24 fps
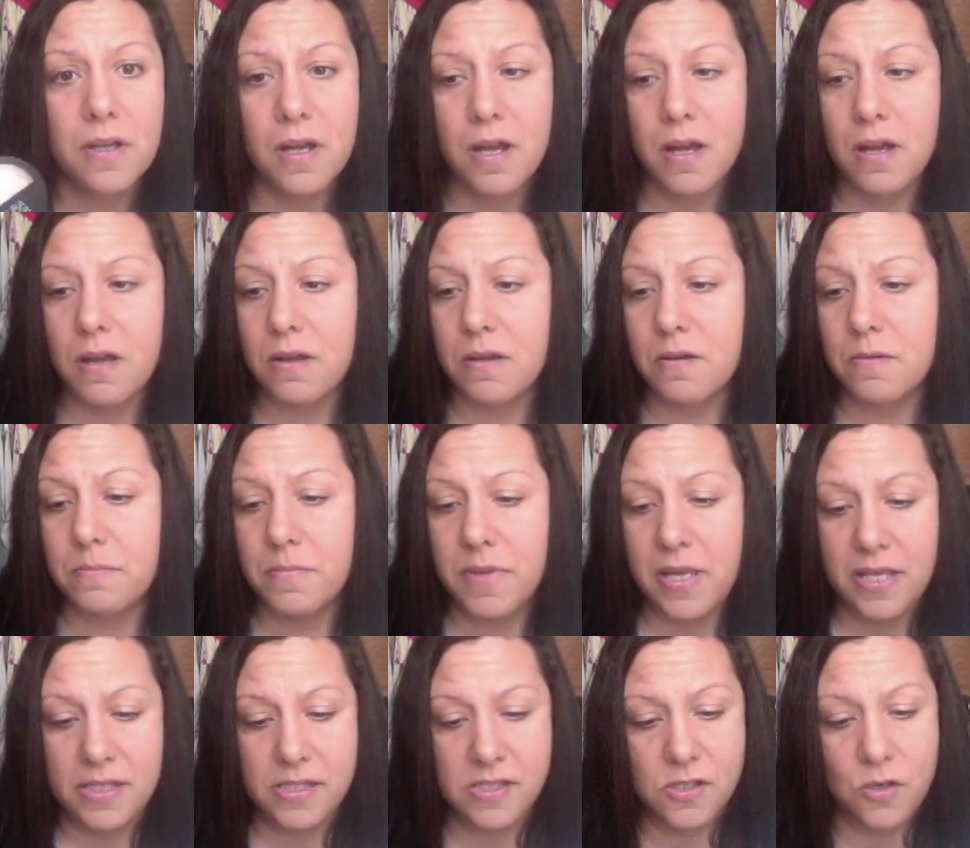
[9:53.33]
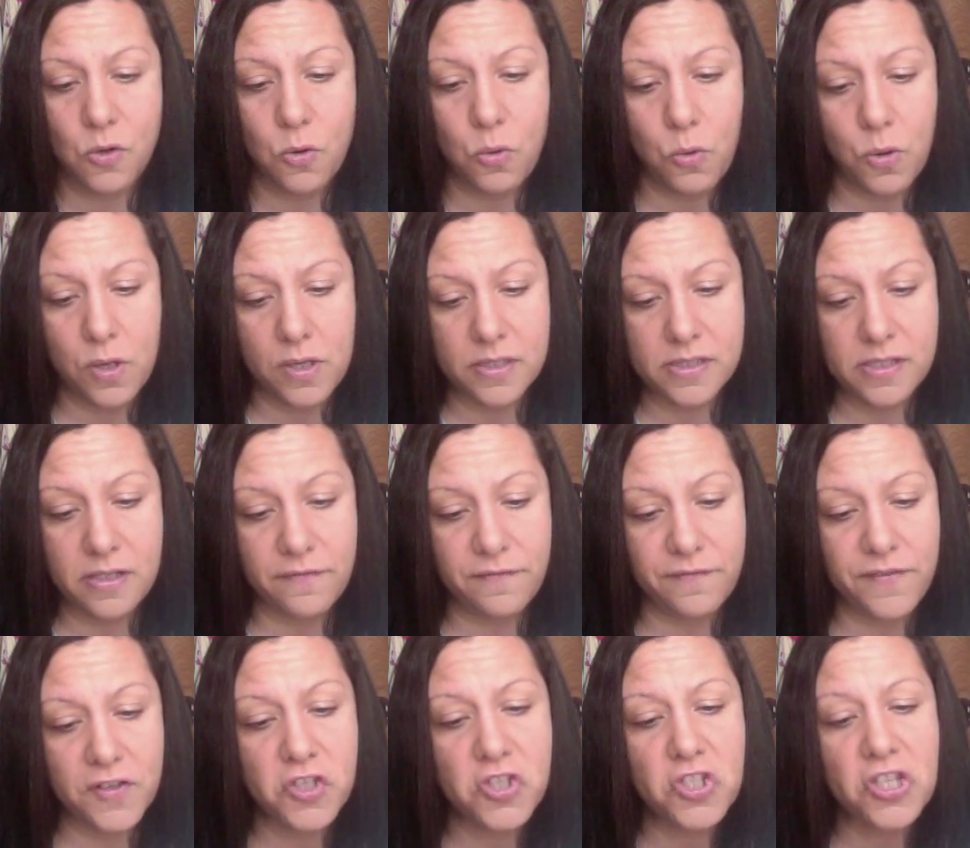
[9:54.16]

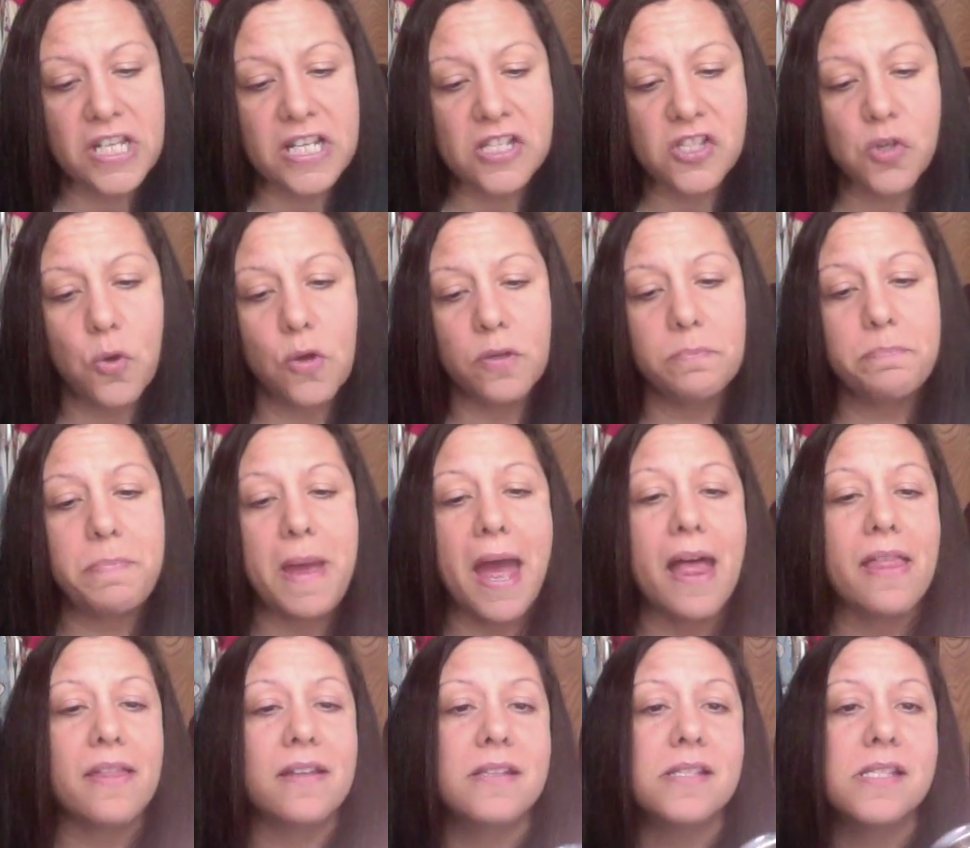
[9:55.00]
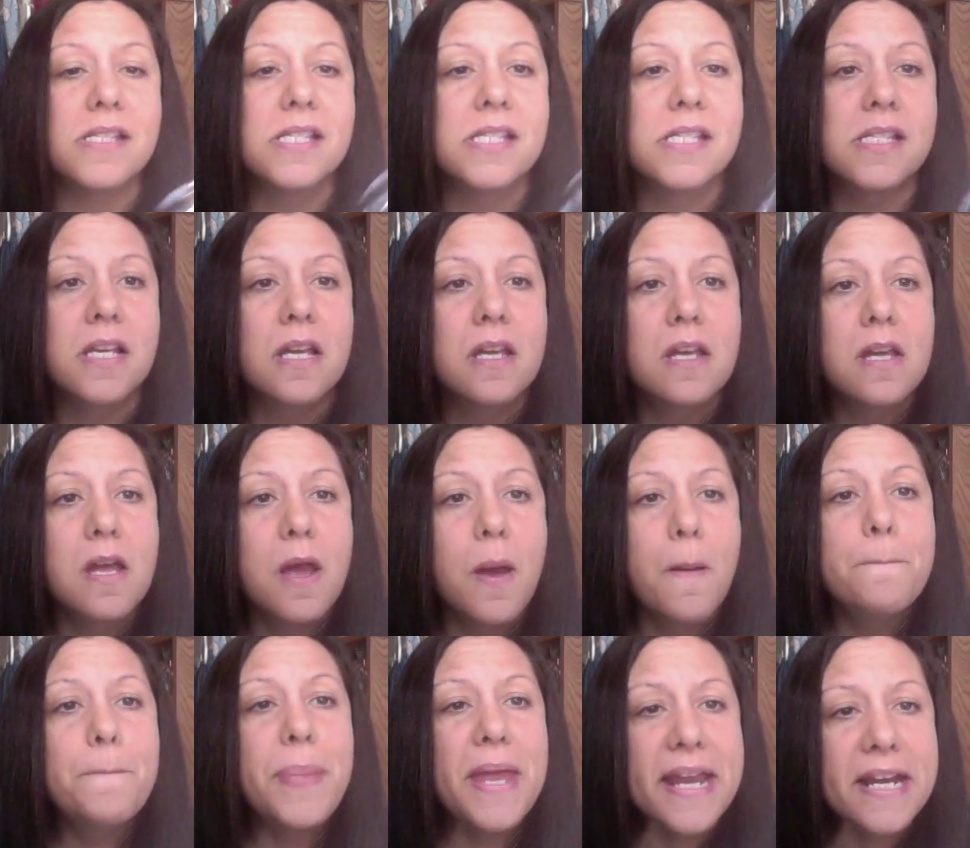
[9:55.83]
Officially it's called Balance
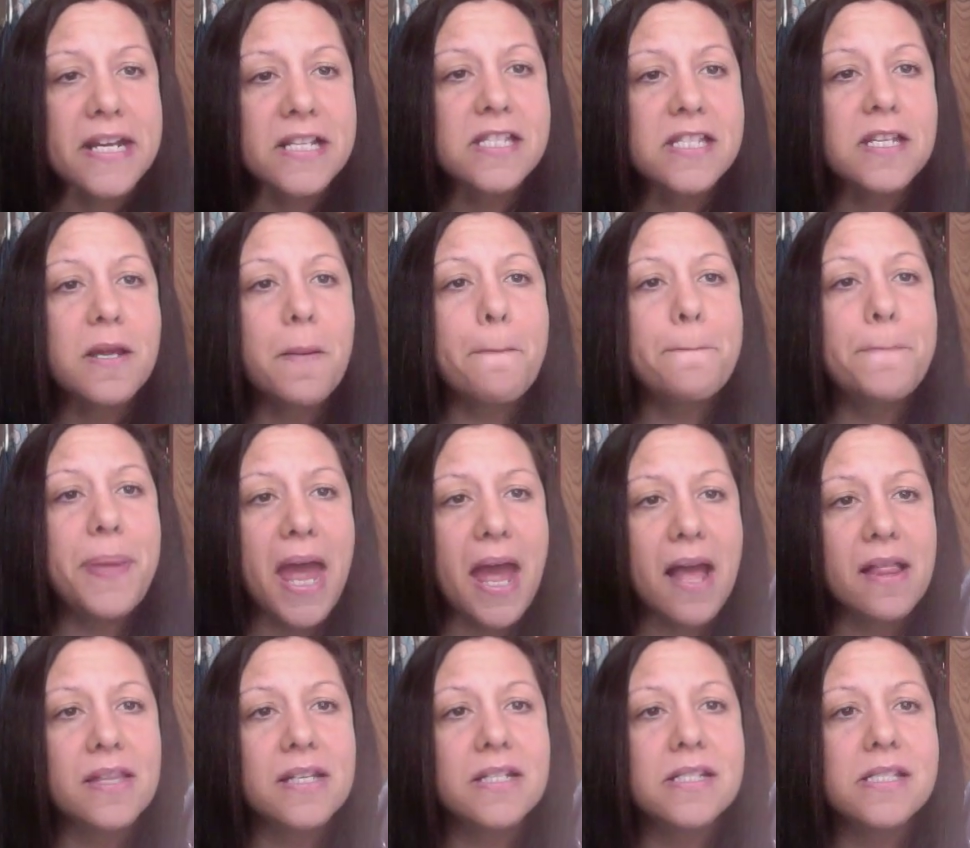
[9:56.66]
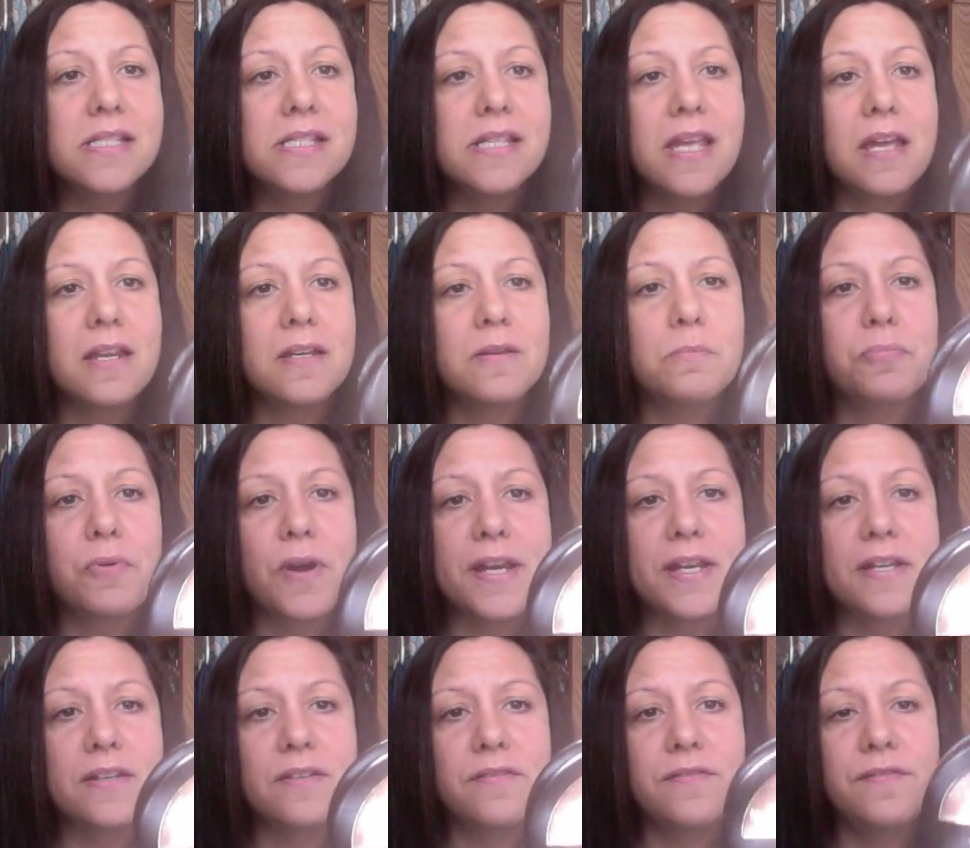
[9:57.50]
Baked Balance and
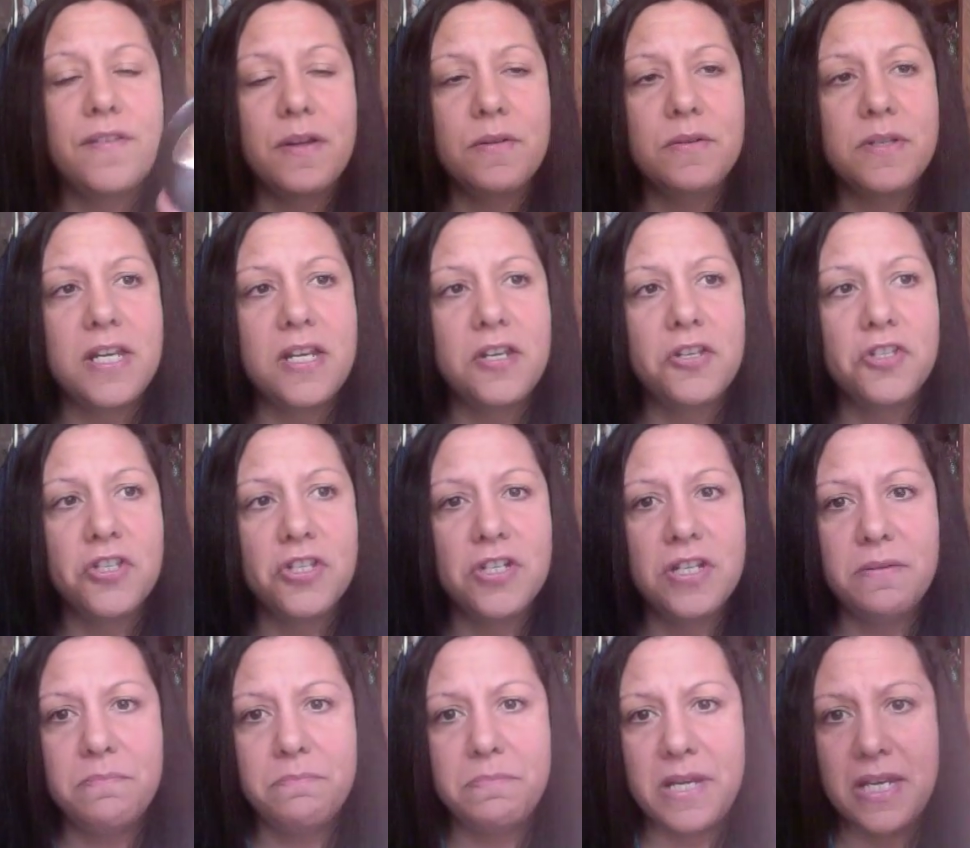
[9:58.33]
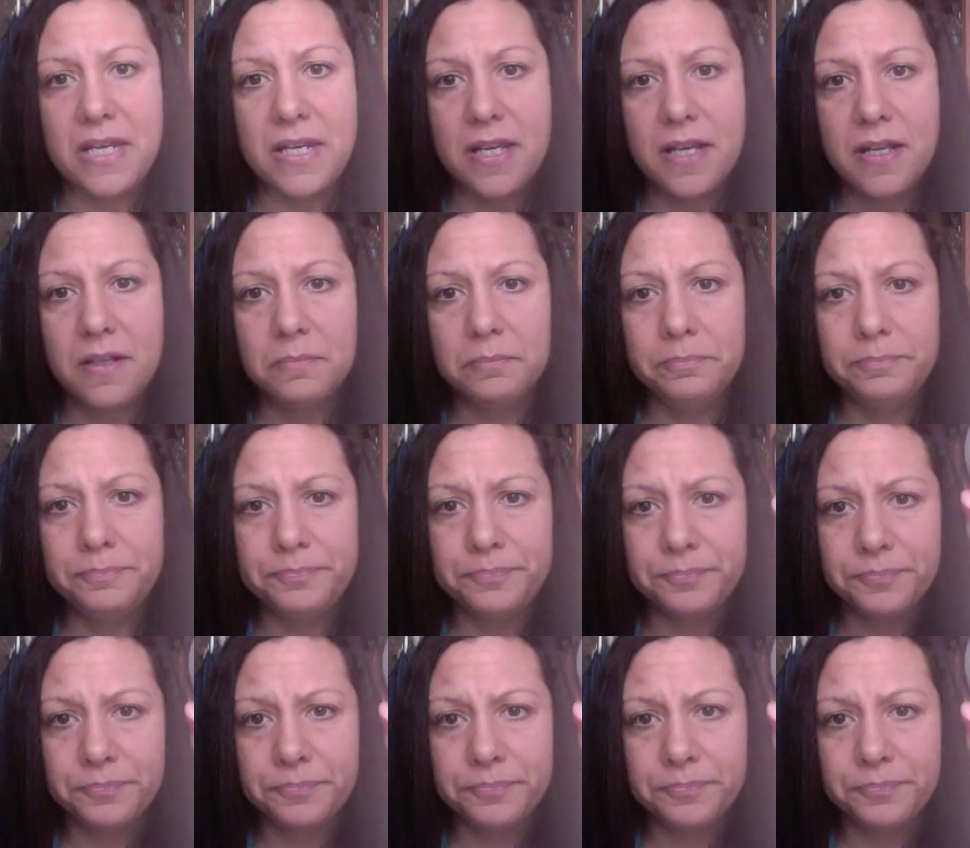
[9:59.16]
Brighten Foundation in medium.